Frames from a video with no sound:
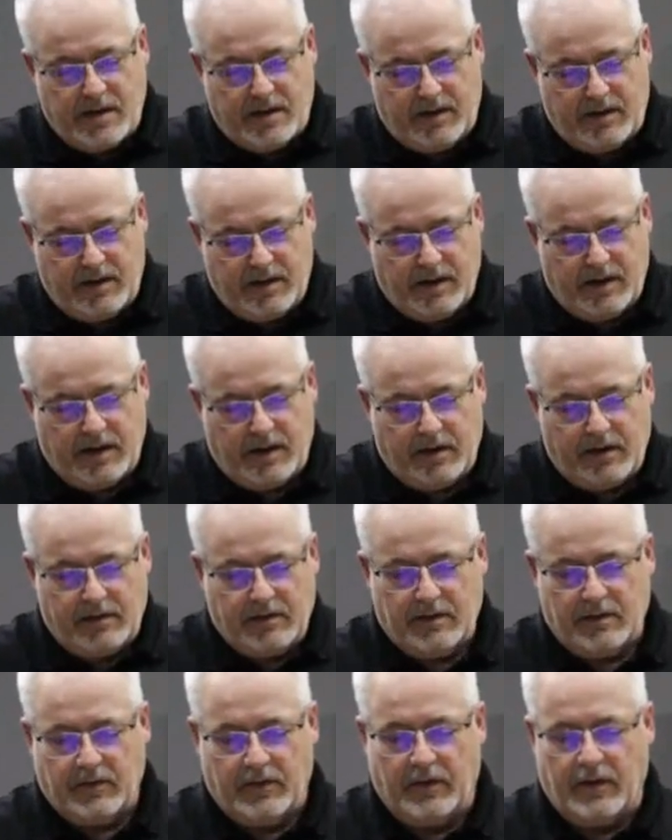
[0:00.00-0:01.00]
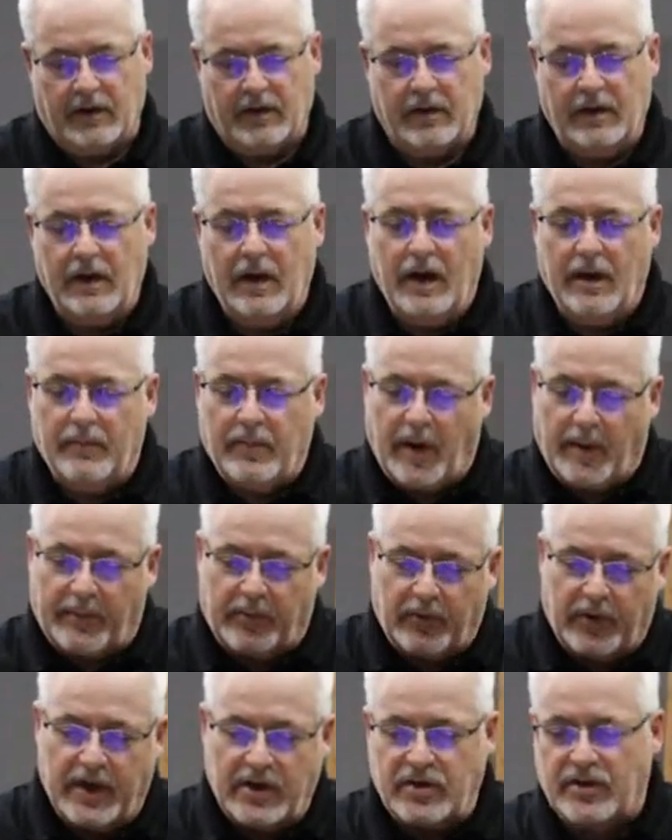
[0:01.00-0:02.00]
and the
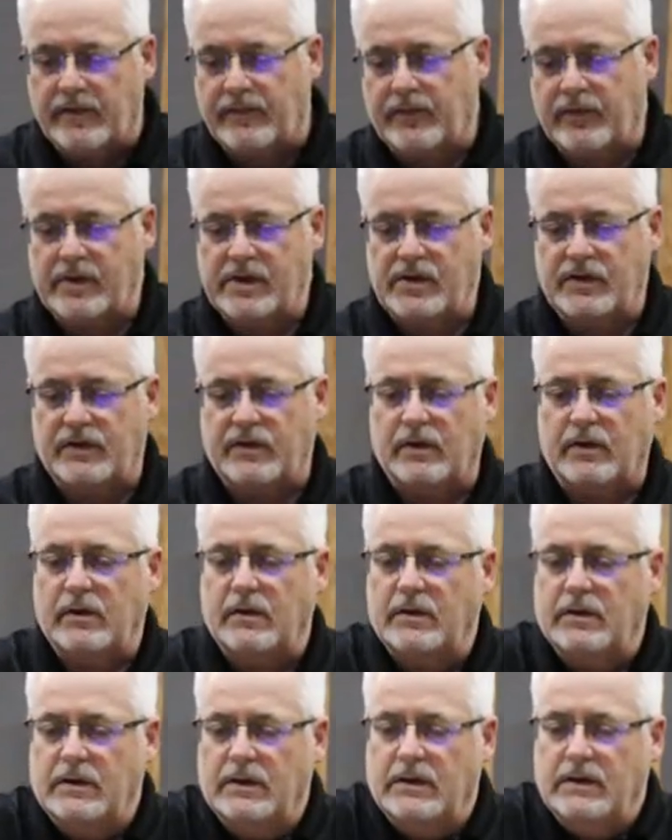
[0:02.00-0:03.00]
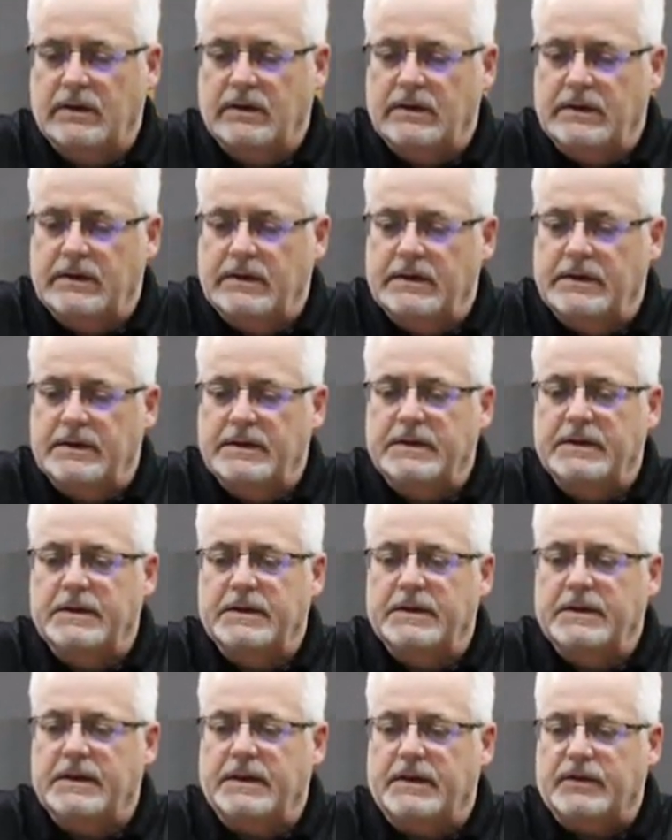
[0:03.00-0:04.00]
preparation for Easter.
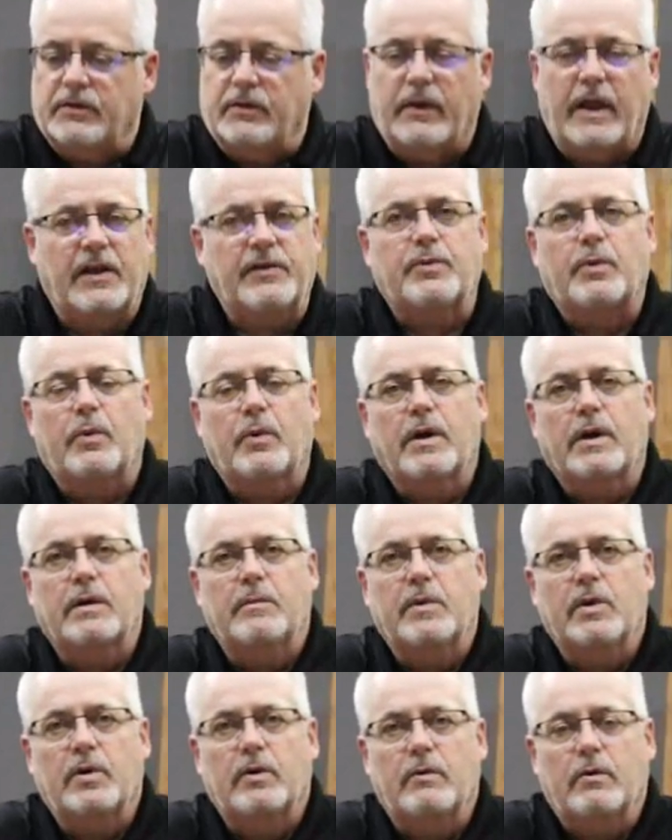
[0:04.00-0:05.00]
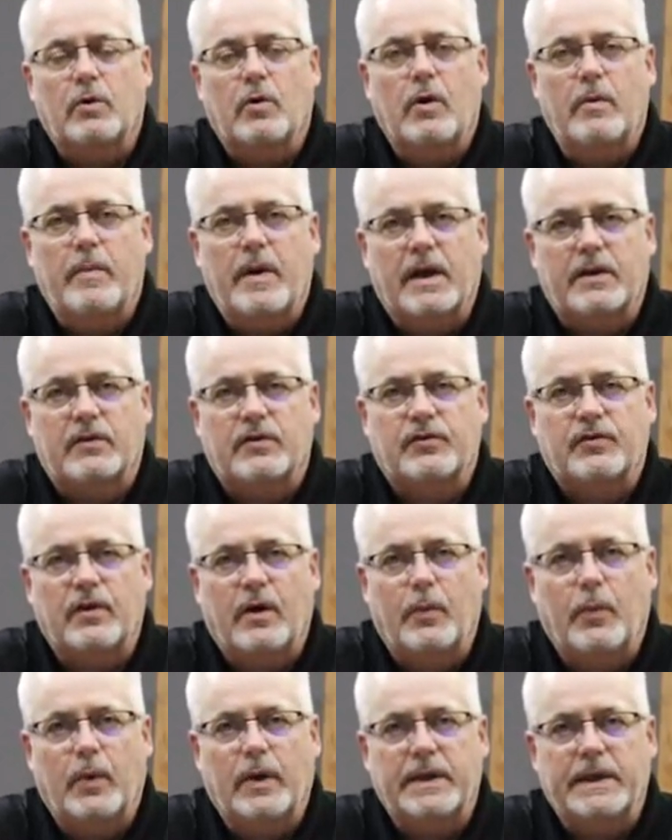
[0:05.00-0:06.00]
So that's what we're going to be doing. We're going back to
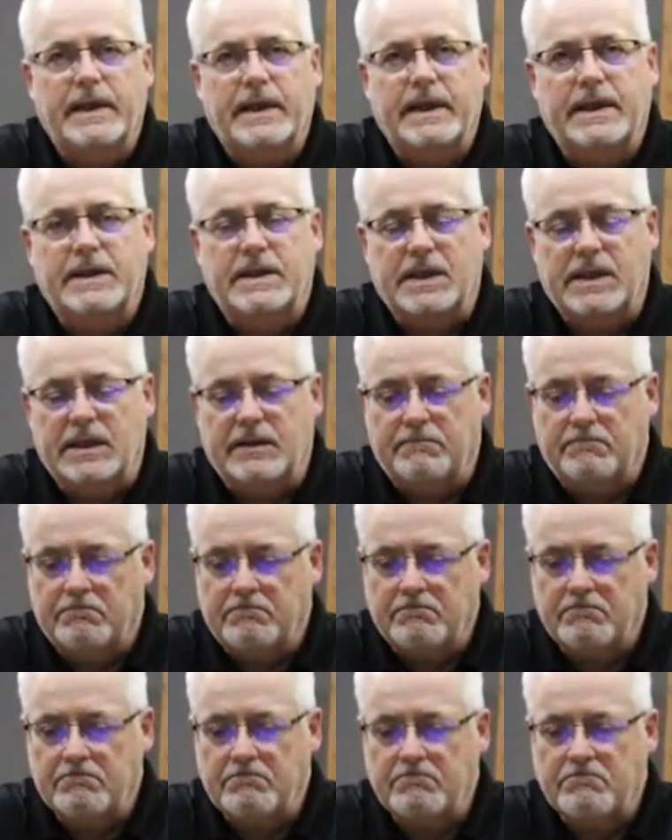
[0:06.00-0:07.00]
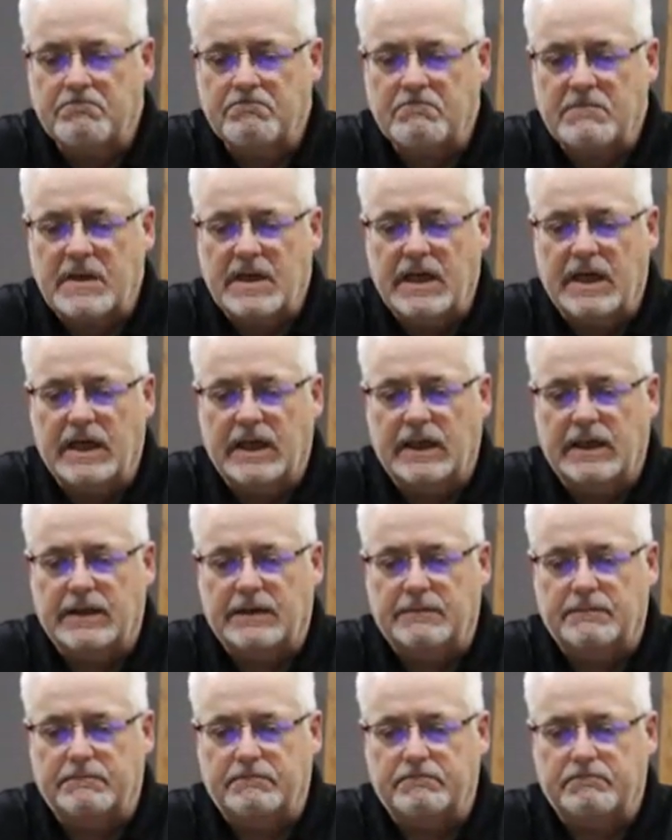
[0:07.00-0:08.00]
Psalm 119.
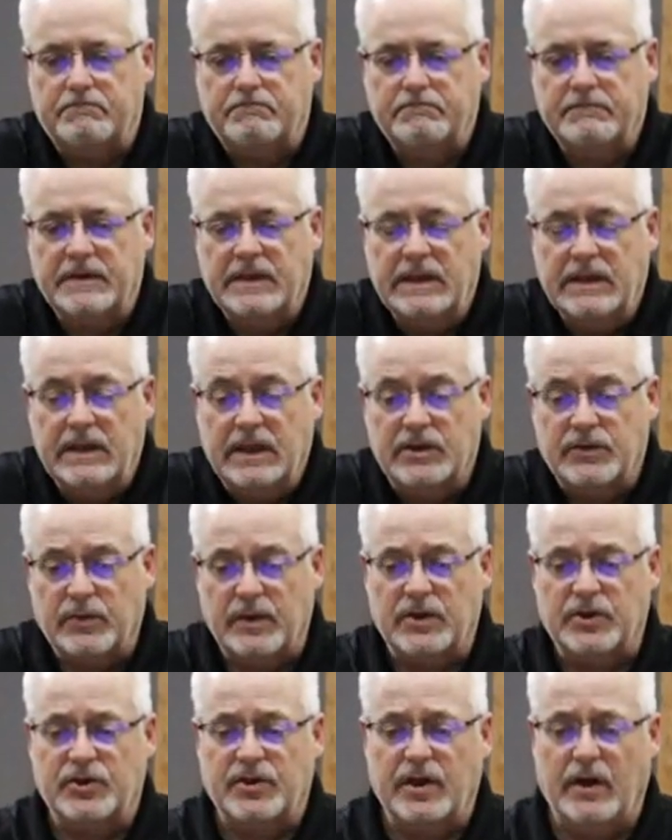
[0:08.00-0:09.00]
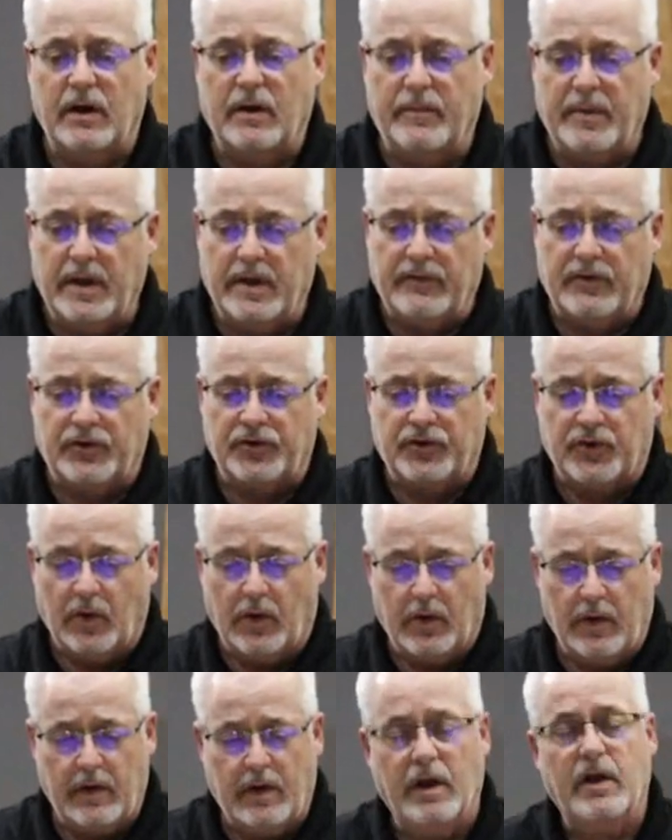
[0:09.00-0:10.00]
I just want to share a bit of a
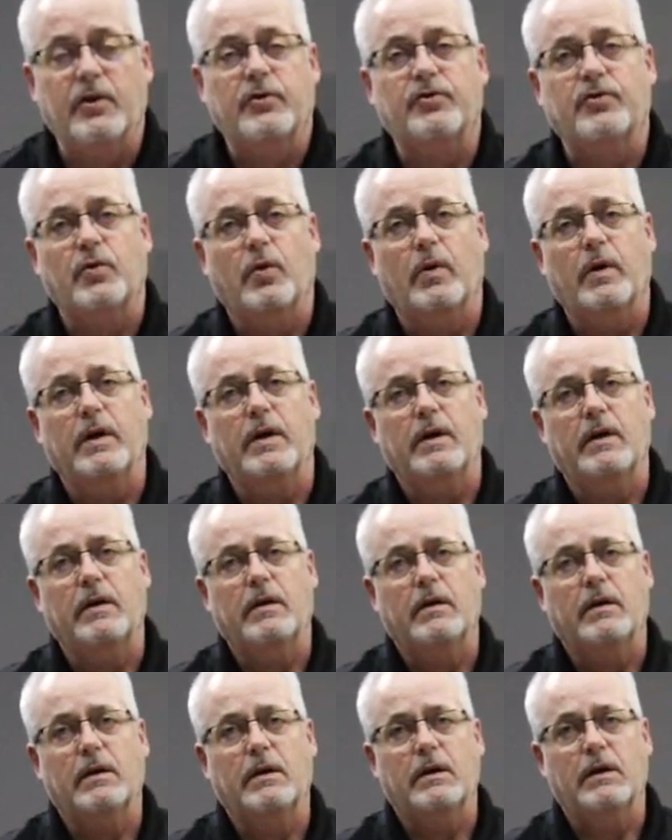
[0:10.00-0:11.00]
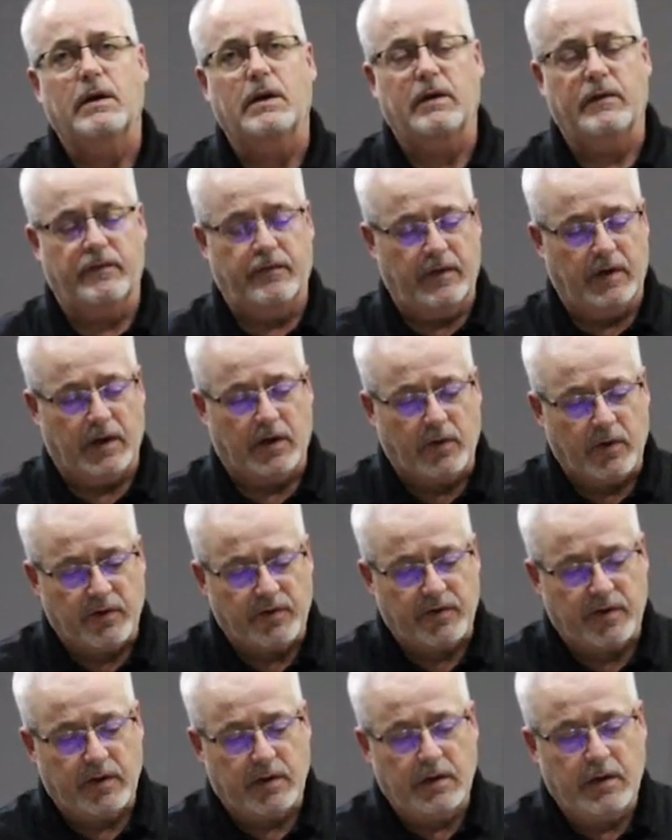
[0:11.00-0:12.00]
story of
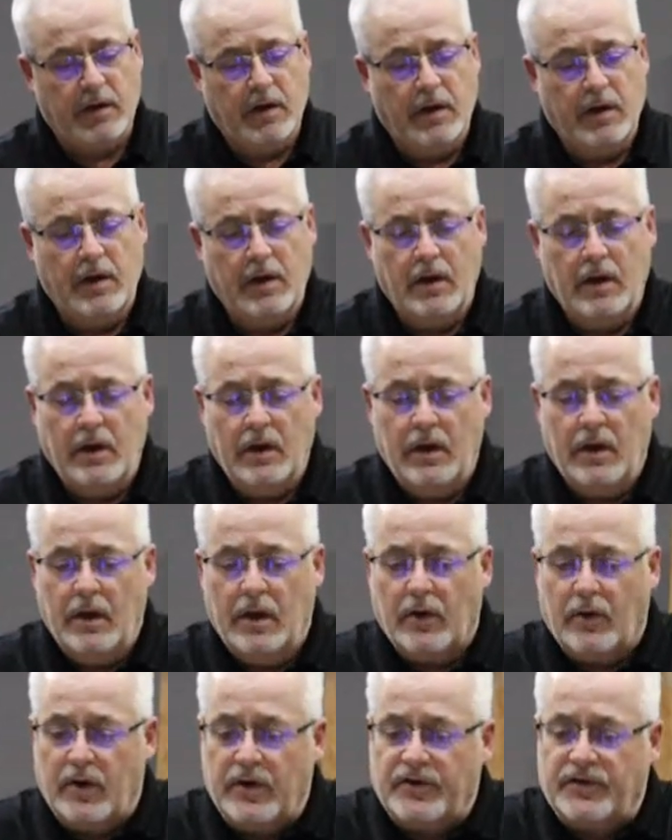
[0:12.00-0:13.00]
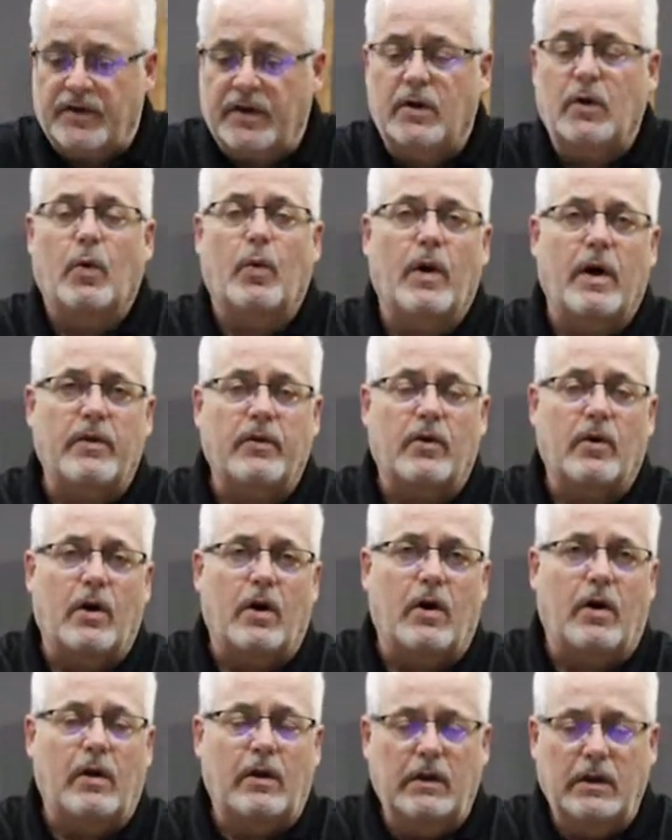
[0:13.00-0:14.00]
Kristen
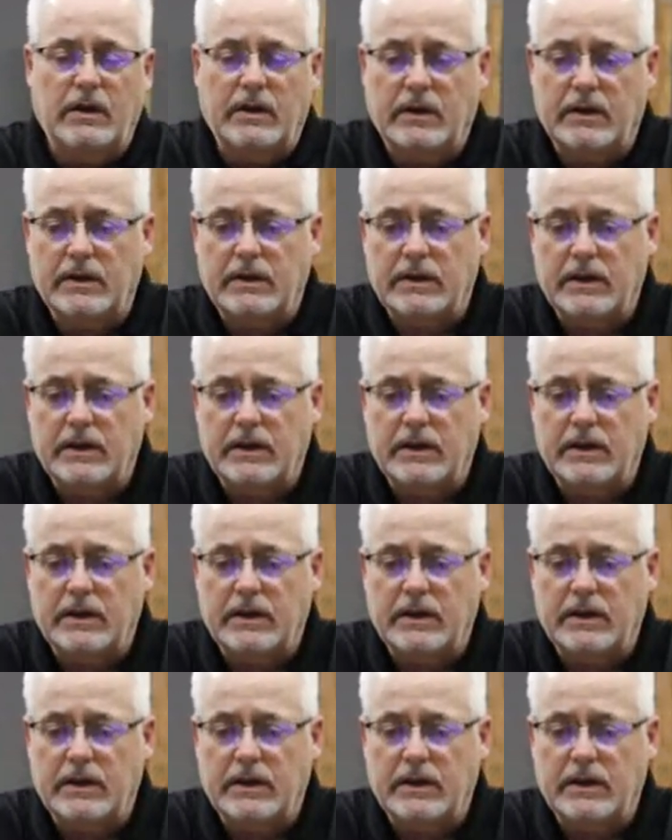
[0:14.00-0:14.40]
Weatherall,